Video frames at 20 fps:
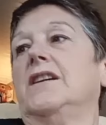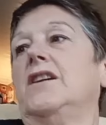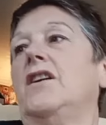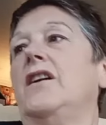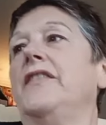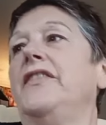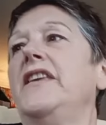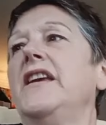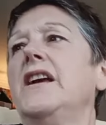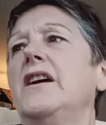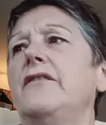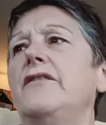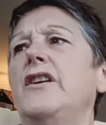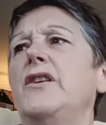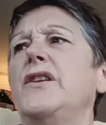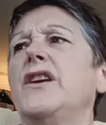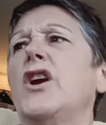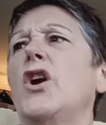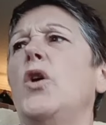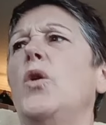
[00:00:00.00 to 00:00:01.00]
I think I've
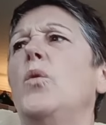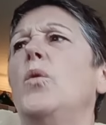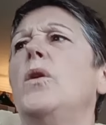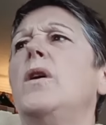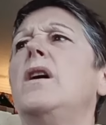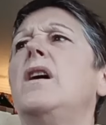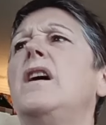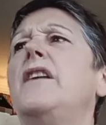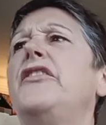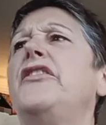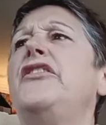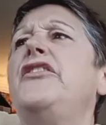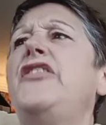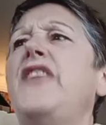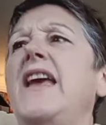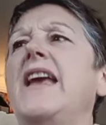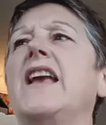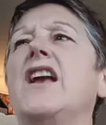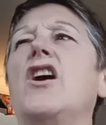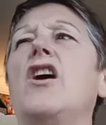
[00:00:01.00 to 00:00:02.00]
only got, I
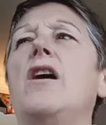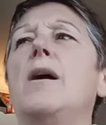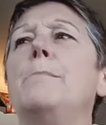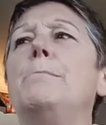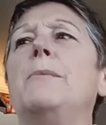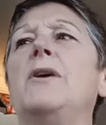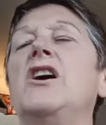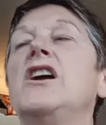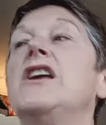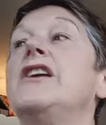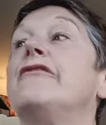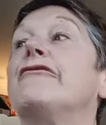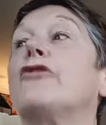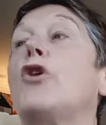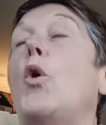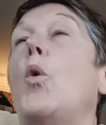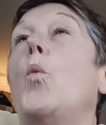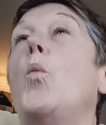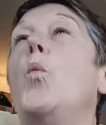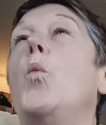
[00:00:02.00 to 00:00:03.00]
think I might have
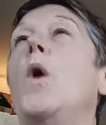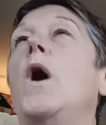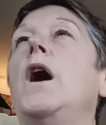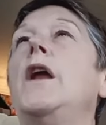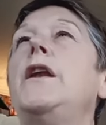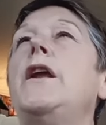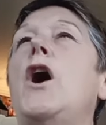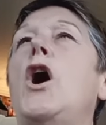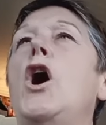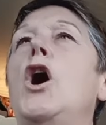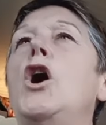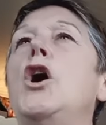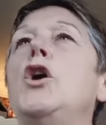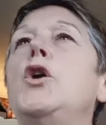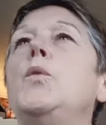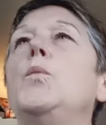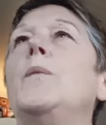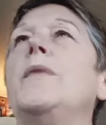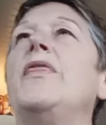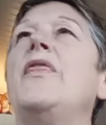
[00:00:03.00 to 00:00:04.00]
got one
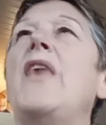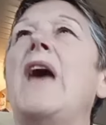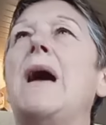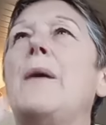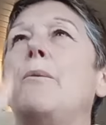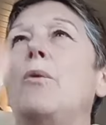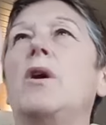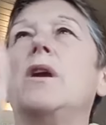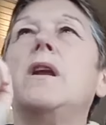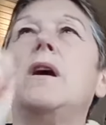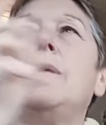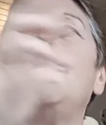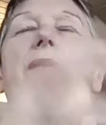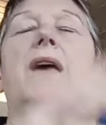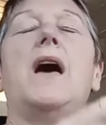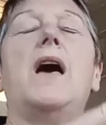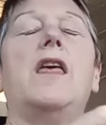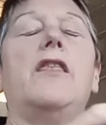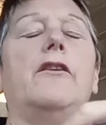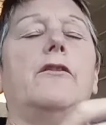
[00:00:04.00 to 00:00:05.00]
home. That one up
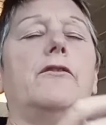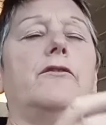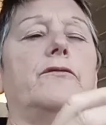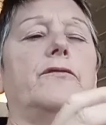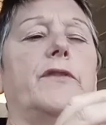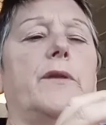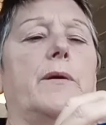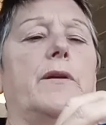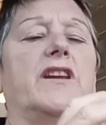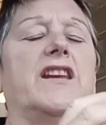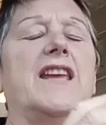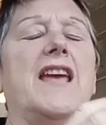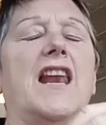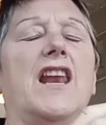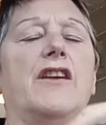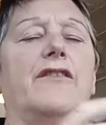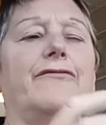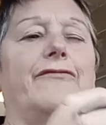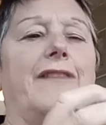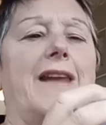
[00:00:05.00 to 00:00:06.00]
there, the, the
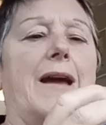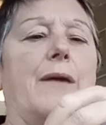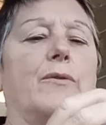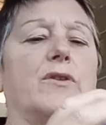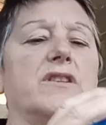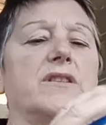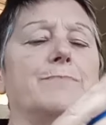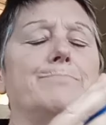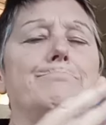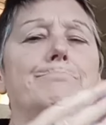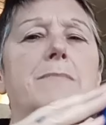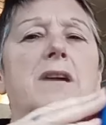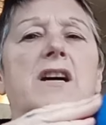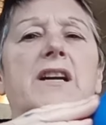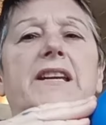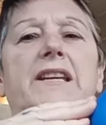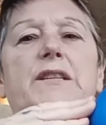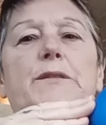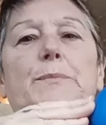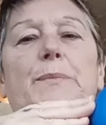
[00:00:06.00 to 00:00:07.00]
yellow flowers,
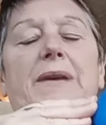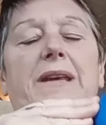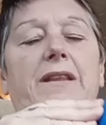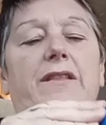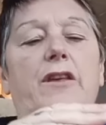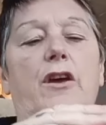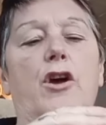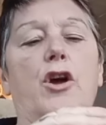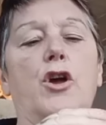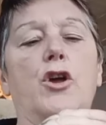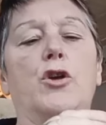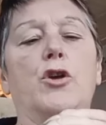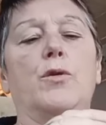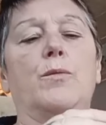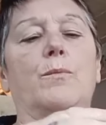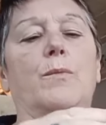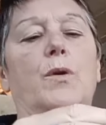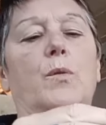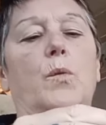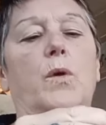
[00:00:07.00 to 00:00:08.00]
might be the
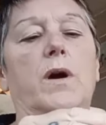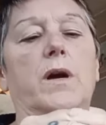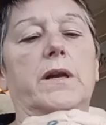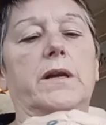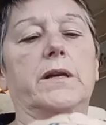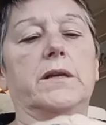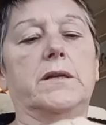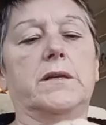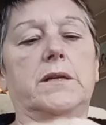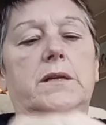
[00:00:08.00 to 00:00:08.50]
home one.